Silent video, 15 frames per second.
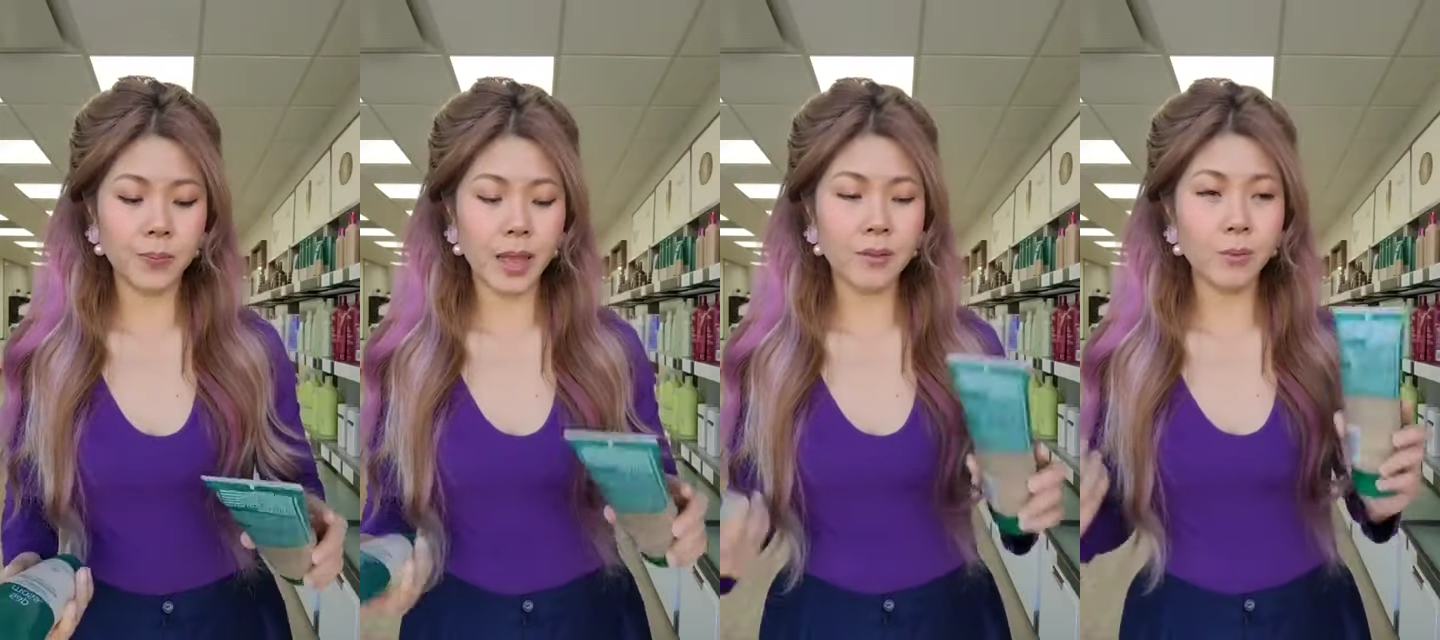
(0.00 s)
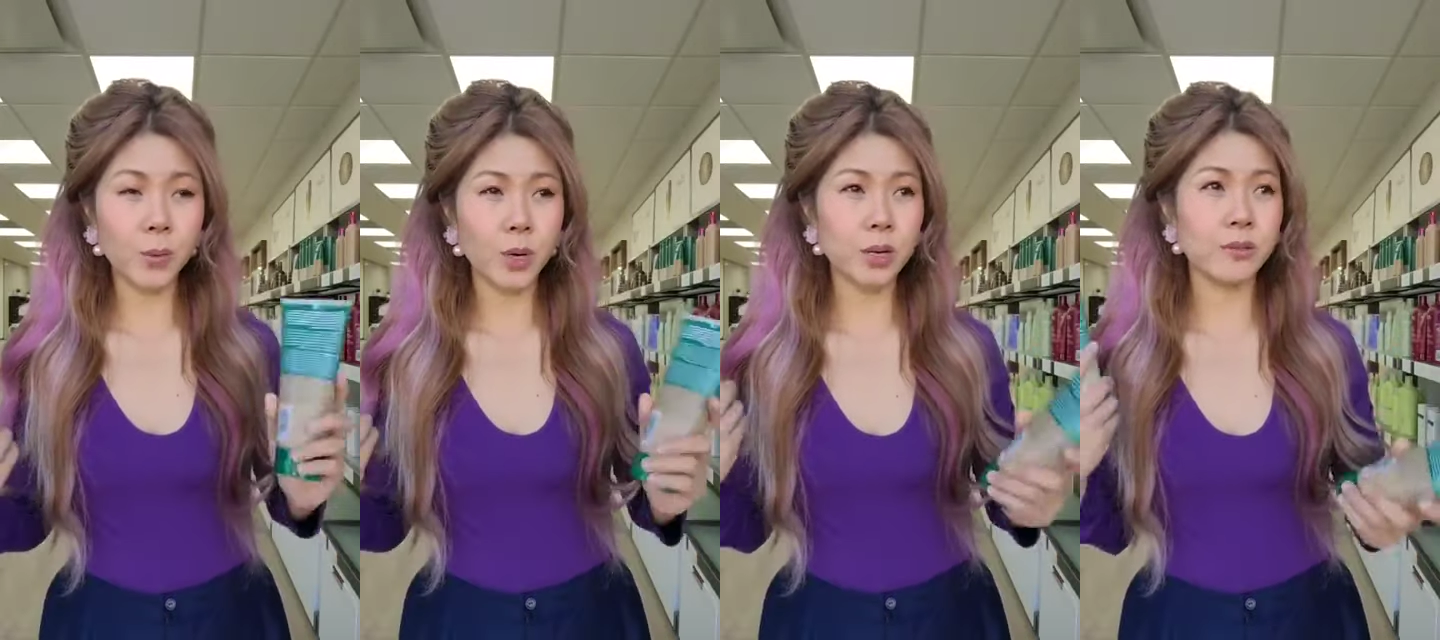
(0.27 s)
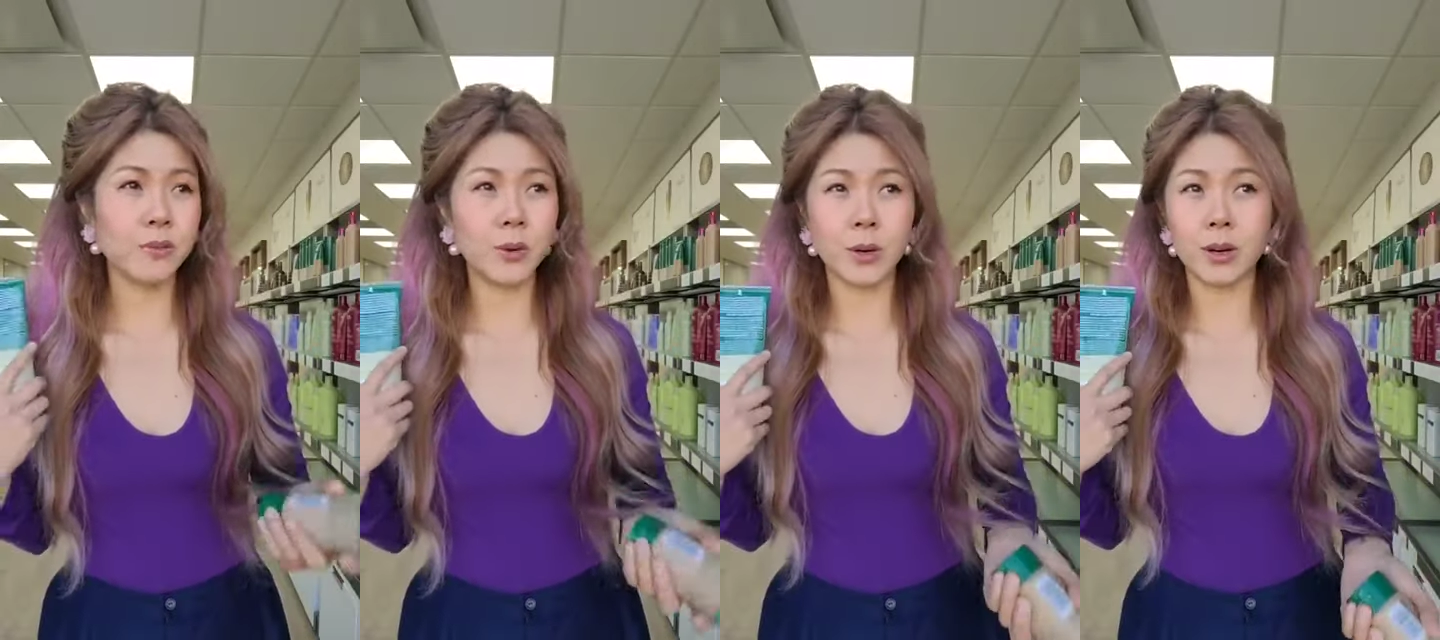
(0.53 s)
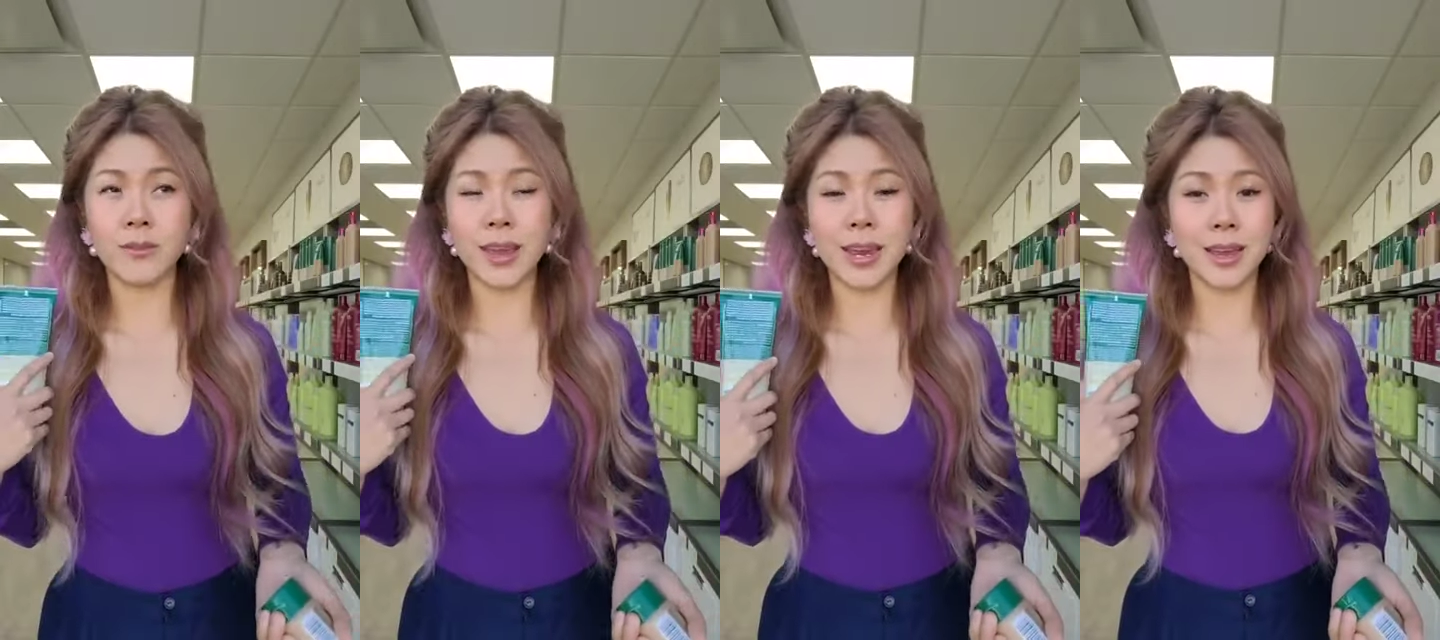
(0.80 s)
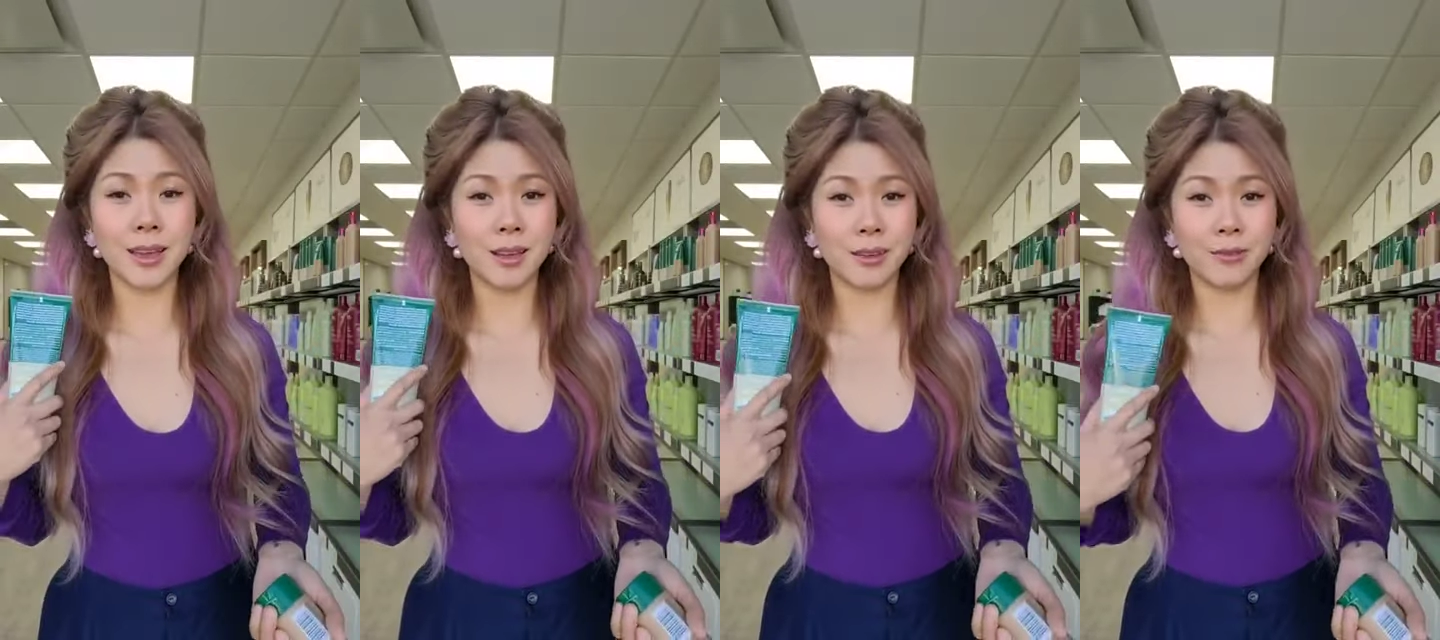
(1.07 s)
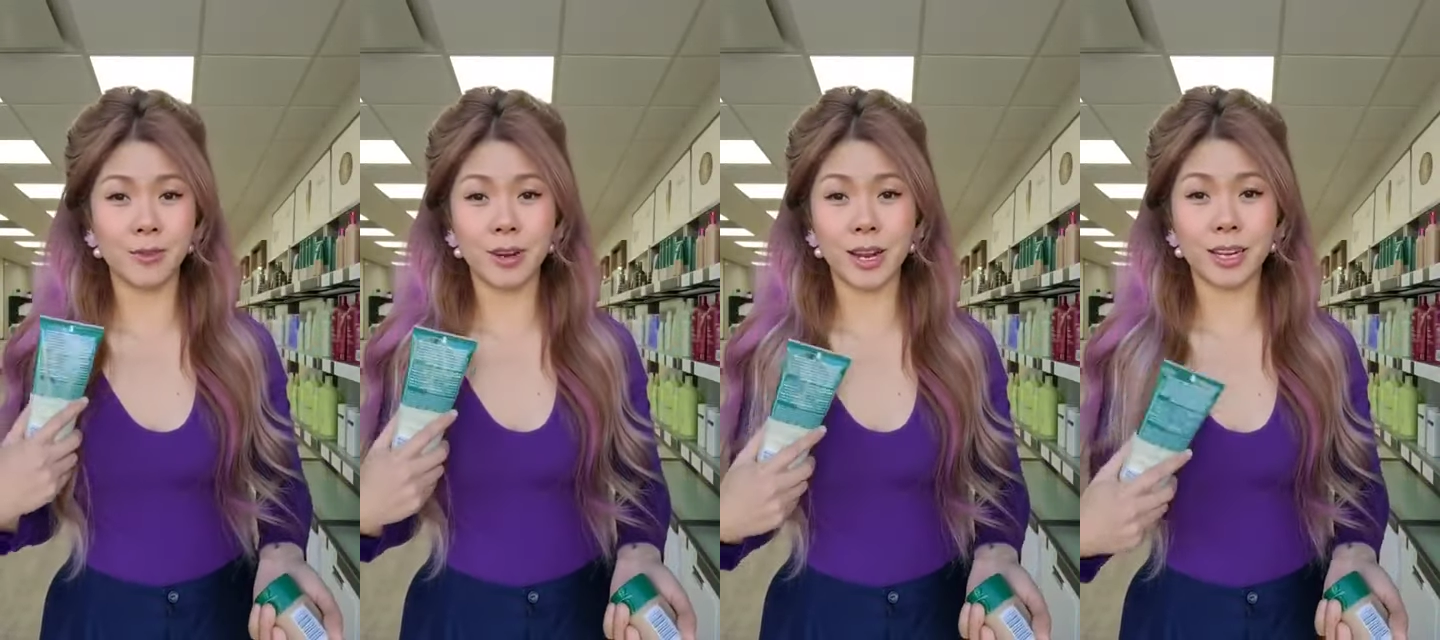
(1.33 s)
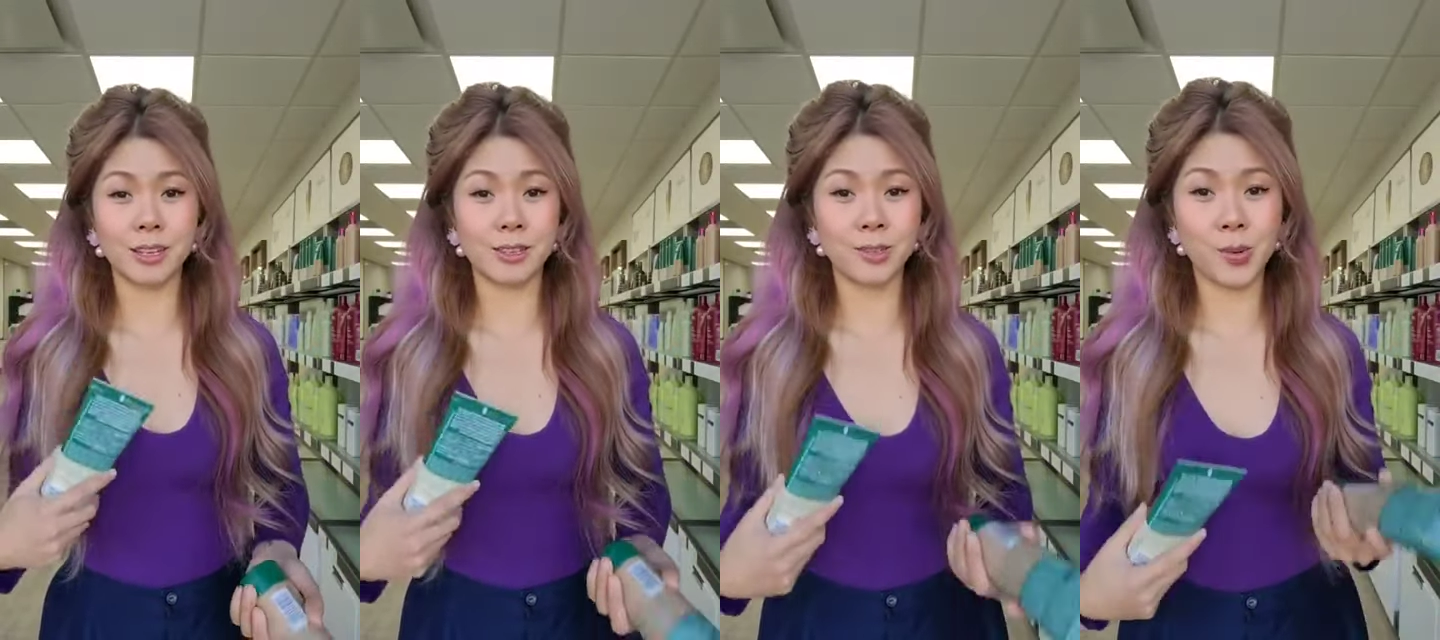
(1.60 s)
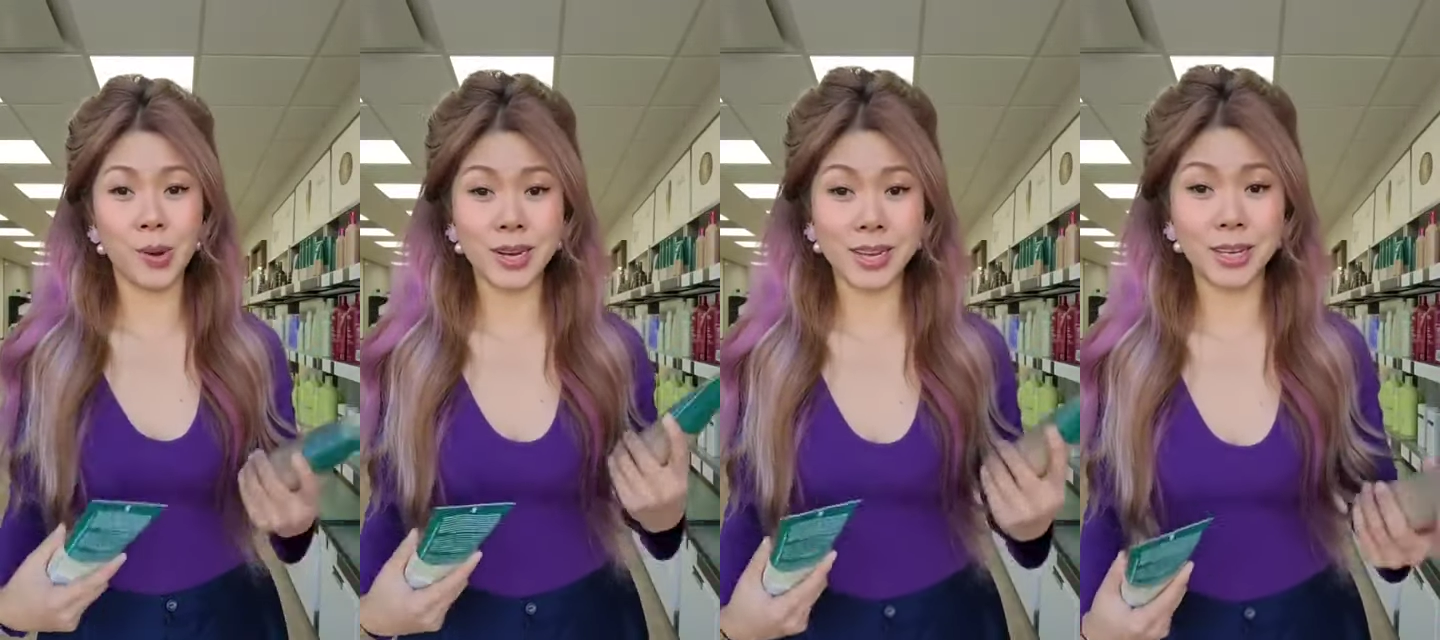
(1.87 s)
I've worked for Aveda for like
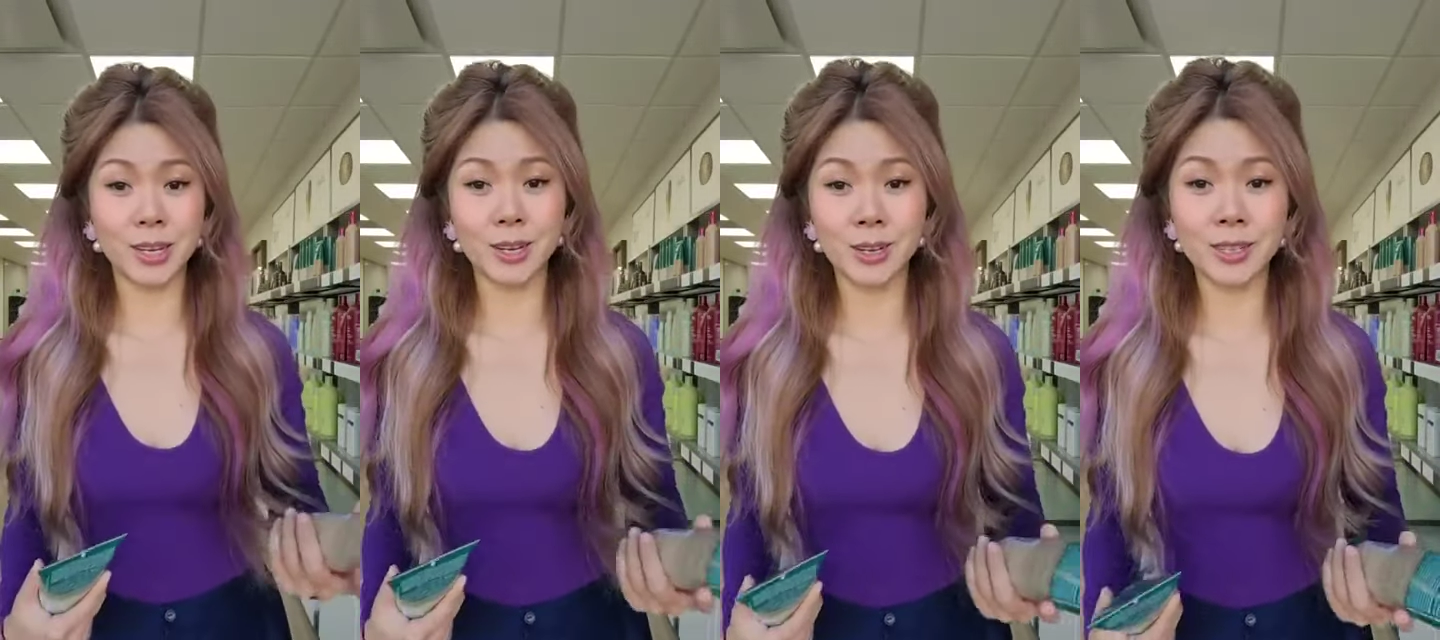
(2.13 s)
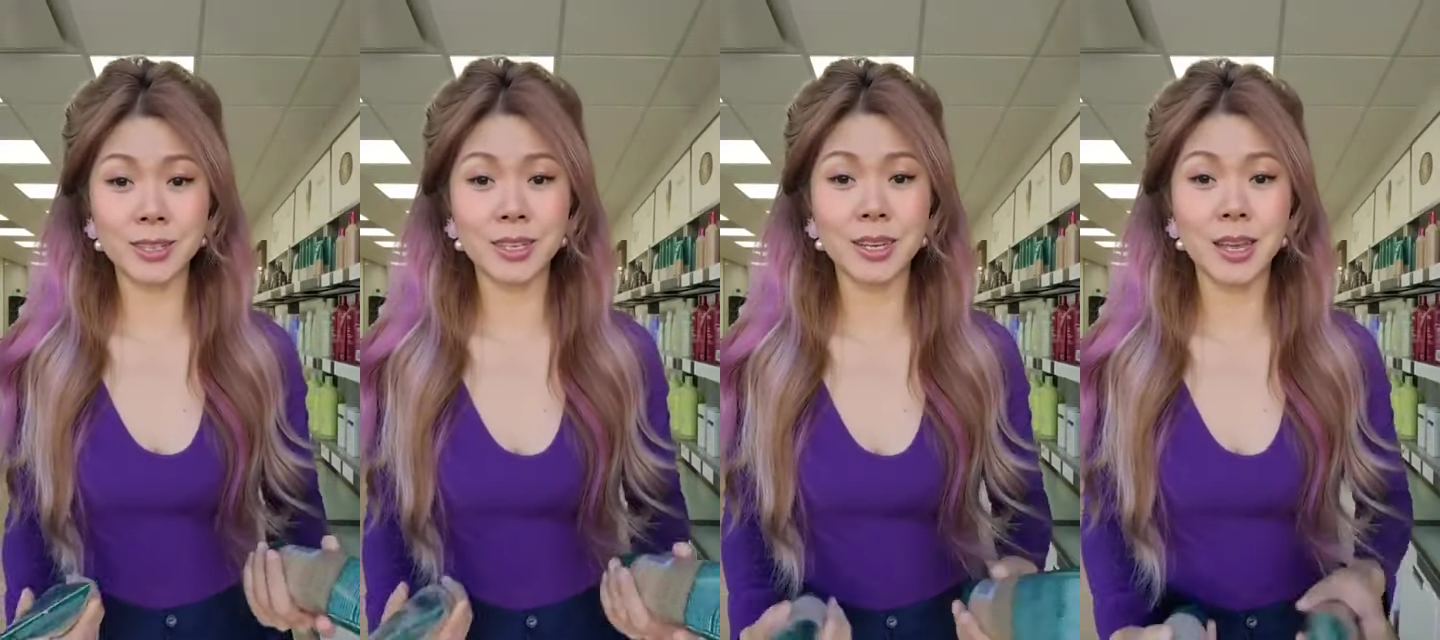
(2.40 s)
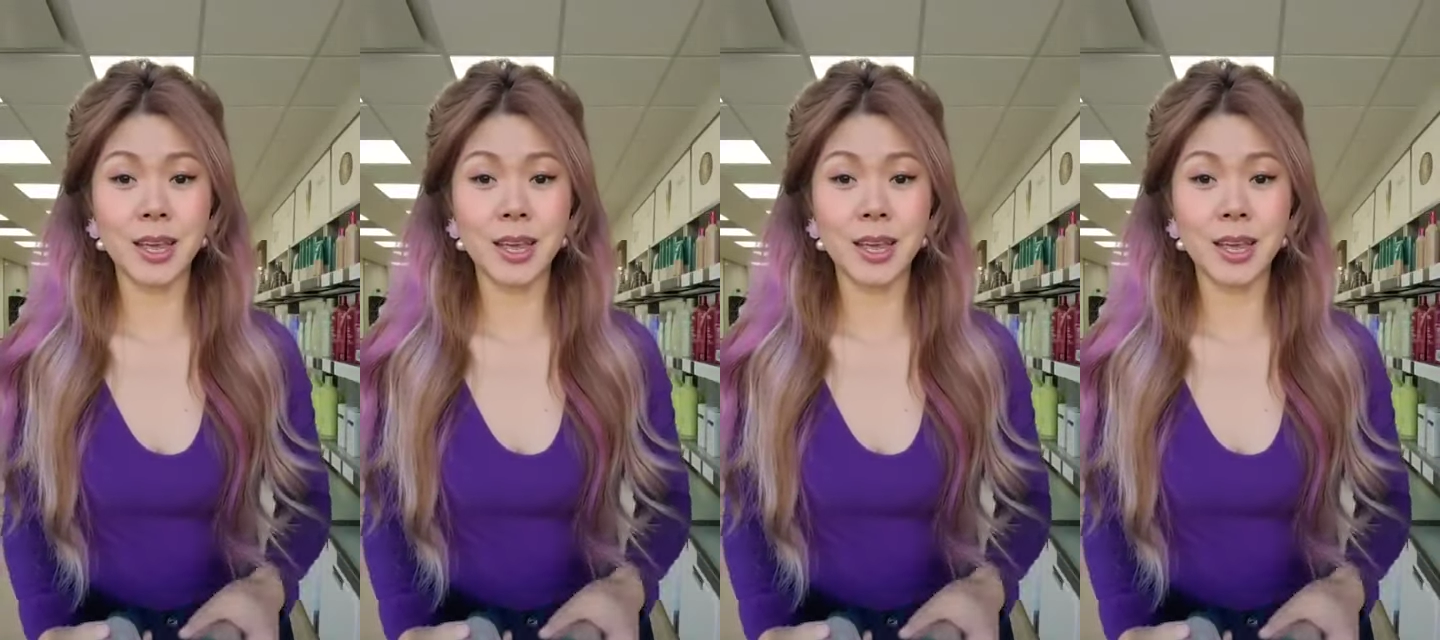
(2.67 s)
twenty years,